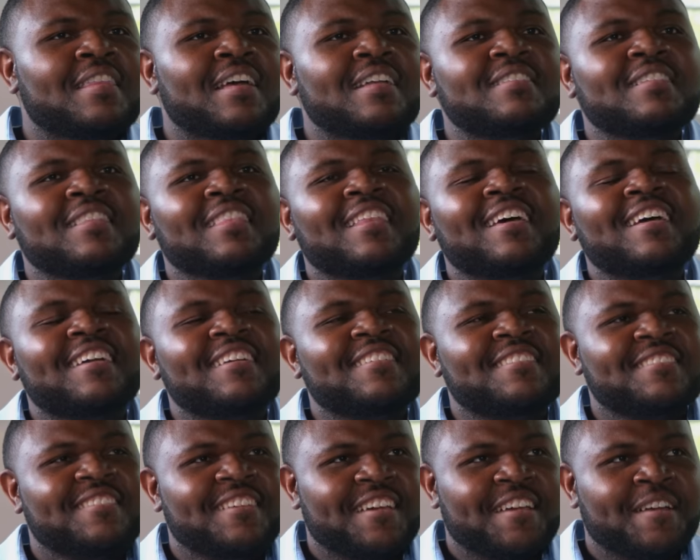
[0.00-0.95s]
That's
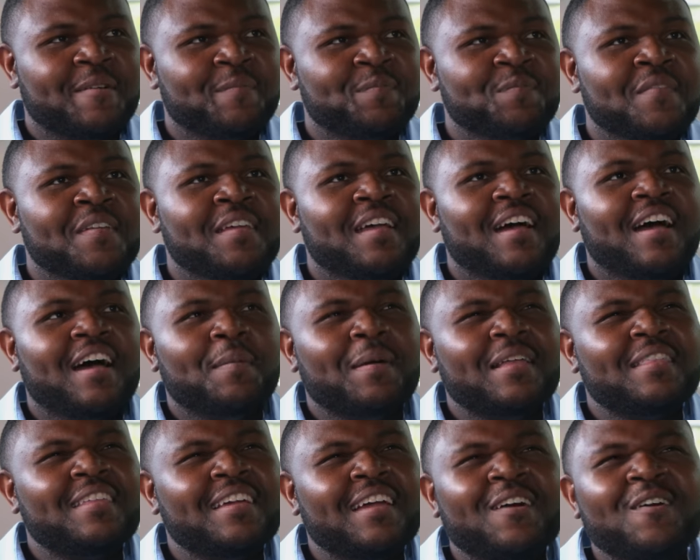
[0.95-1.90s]
legacy. Um,
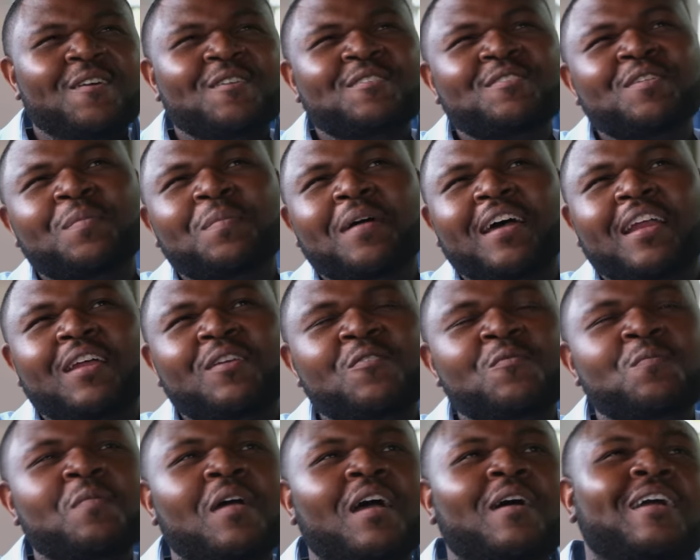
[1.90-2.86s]
I think I heard somebody, I
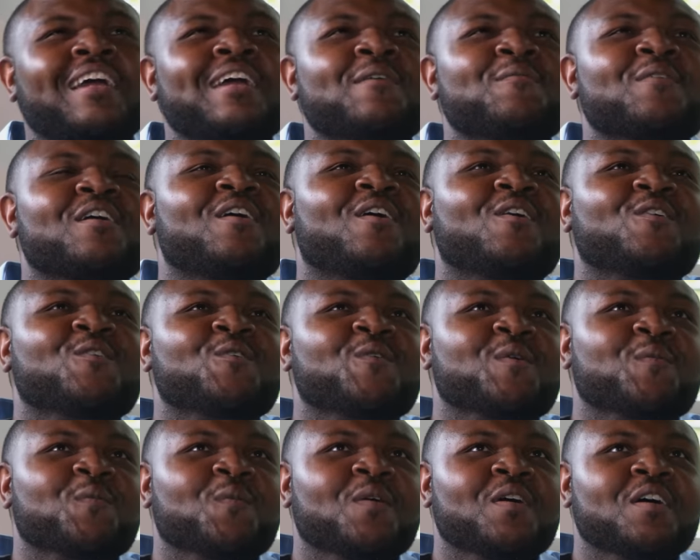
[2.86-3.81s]
don't, I can't recall
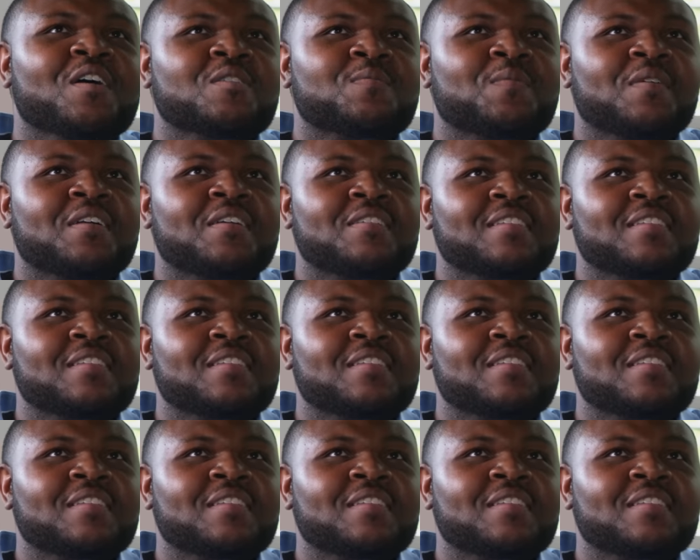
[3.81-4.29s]
who it was, but